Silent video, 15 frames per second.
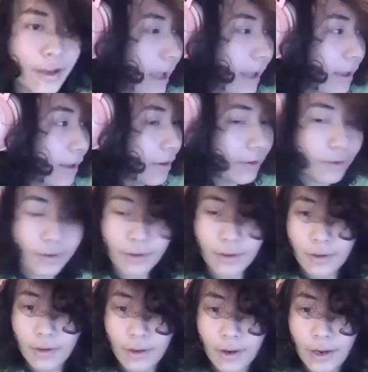and
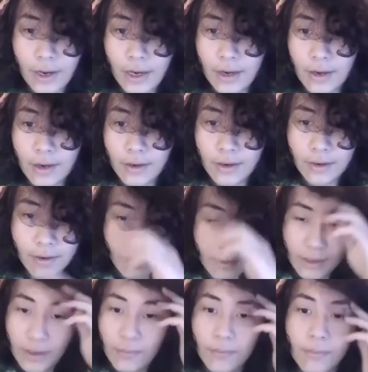all right,
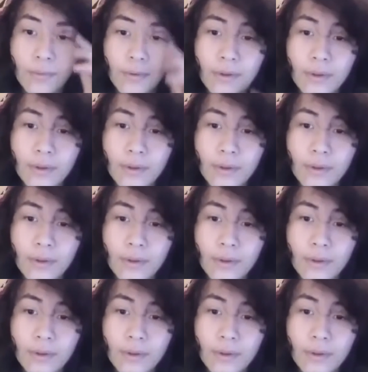yep.